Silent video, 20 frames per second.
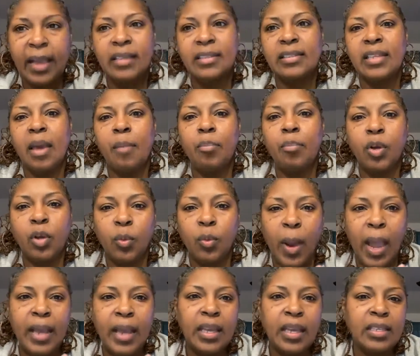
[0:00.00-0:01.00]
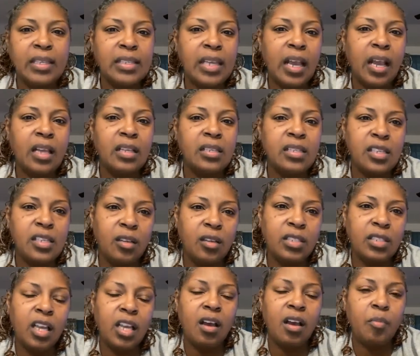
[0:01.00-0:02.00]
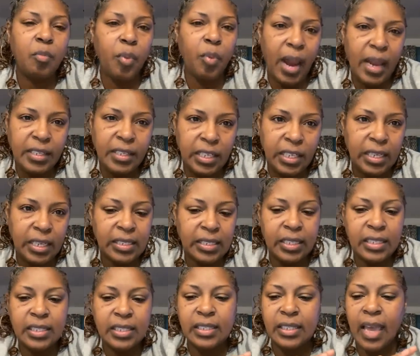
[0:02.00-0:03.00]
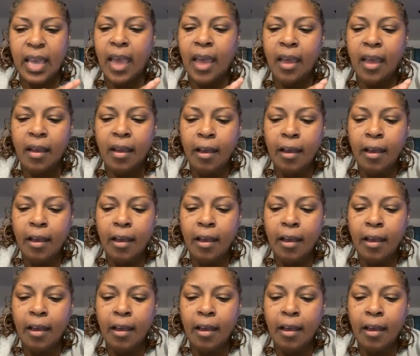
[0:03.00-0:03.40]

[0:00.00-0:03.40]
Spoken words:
Is that book writing? Is that consulting on projects? Is that,